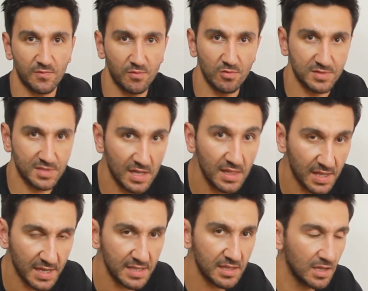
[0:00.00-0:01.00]
full
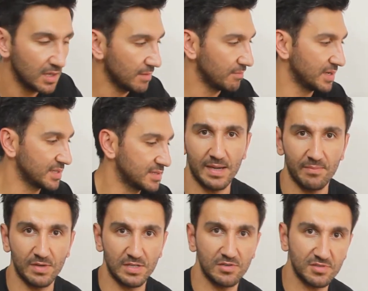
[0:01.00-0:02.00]
sunlight, but I'm
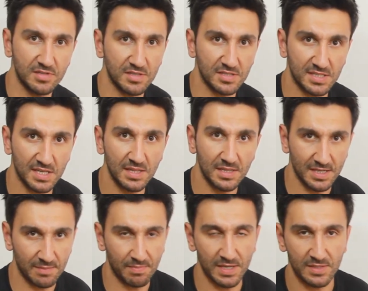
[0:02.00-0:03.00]
reducing the
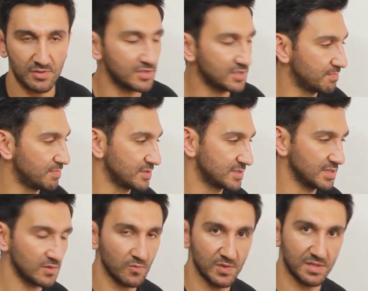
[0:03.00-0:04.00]
sunlight by
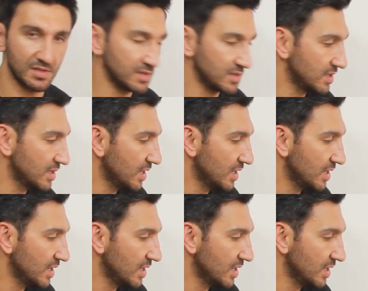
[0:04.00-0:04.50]
30% with the